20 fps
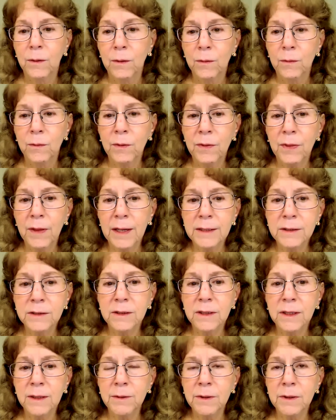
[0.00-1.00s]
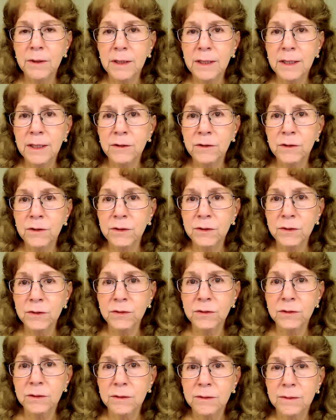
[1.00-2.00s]
Were they deliberately
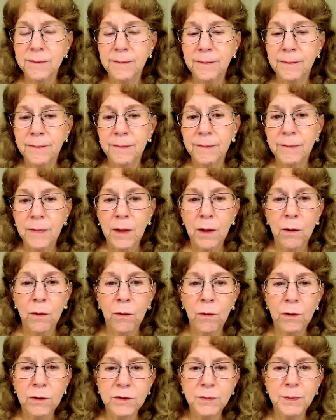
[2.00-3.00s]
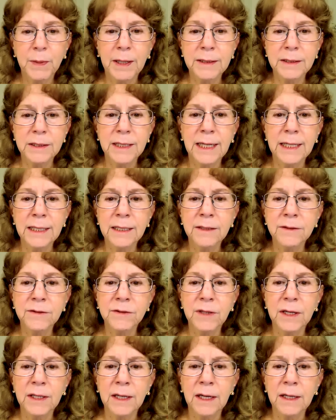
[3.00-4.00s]
induced or
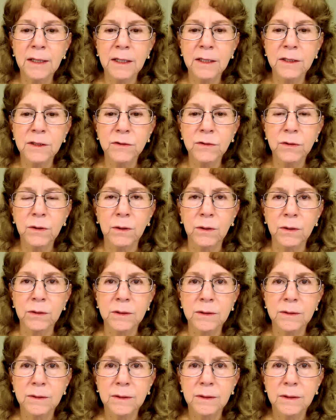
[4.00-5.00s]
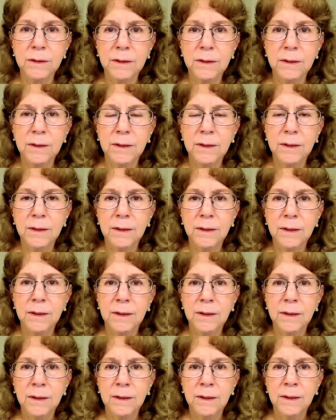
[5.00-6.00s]
spontaneous and uncontrolled?
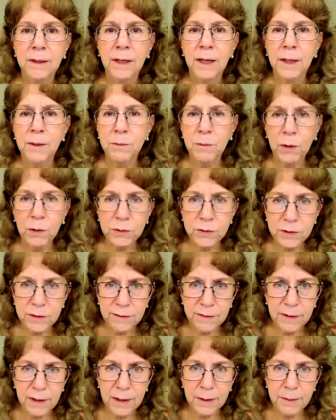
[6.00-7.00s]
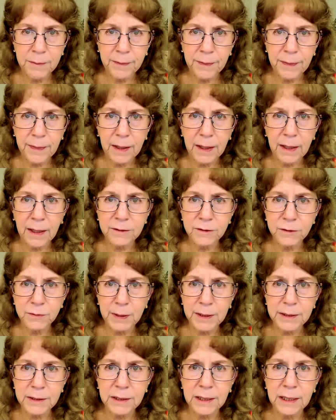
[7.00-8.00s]
And most of them are
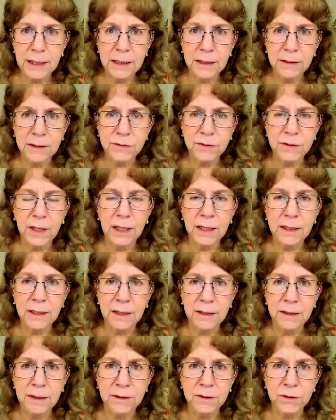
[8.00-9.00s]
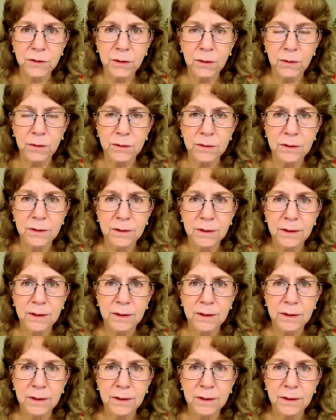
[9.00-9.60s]
spontaneous and uncontrolled.